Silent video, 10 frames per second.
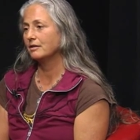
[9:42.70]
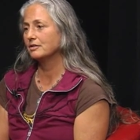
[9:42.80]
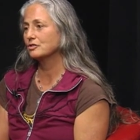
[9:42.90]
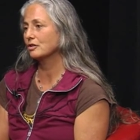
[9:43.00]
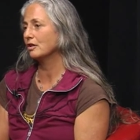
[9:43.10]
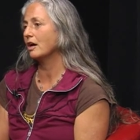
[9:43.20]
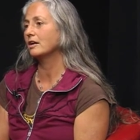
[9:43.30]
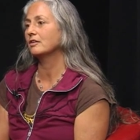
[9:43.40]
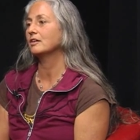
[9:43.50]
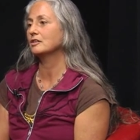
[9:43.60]
There's a lot
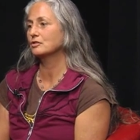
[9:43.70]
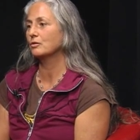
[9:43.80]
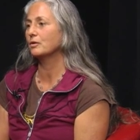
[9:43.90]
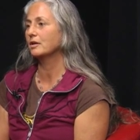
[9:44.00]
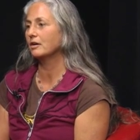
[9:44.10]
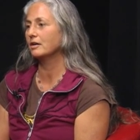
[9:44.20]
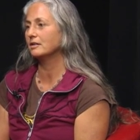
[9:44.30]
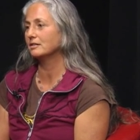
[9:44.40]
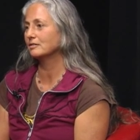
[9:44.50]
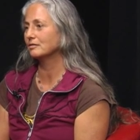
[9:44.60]
of things going on,
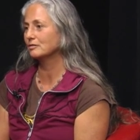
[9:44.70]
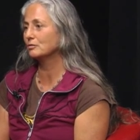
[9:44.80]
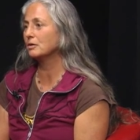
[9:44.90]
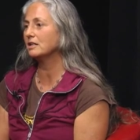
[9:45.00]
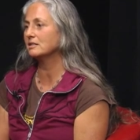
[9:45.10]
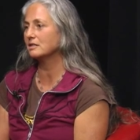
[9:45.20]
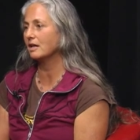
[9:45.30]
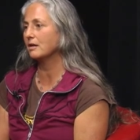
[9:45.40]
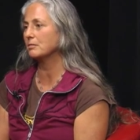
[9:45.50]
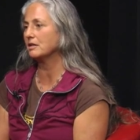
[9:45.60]
and too many to
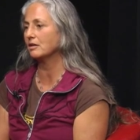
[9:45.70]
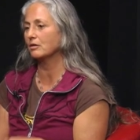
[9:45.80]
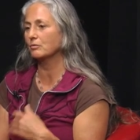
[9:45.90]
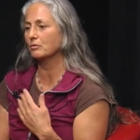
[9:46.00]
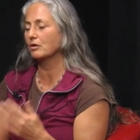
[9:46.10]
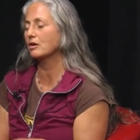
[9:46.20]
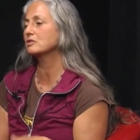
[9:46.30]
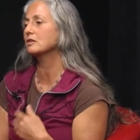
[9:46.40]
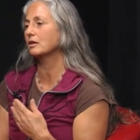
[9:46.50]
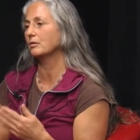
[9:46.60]
name, and
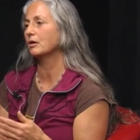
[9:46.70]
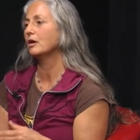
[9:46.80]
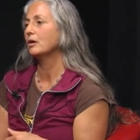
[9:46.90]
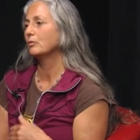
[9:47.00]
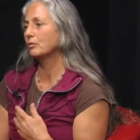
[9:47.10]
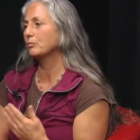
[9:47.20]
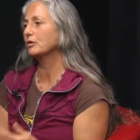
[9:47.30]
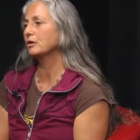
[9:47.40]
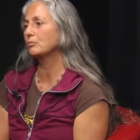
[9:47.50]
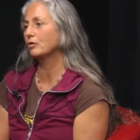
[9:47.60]
we're
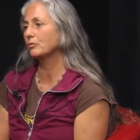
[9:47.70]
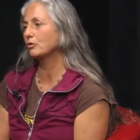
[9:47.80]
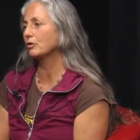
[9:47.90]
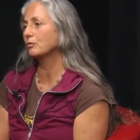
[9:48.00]
booking more and more.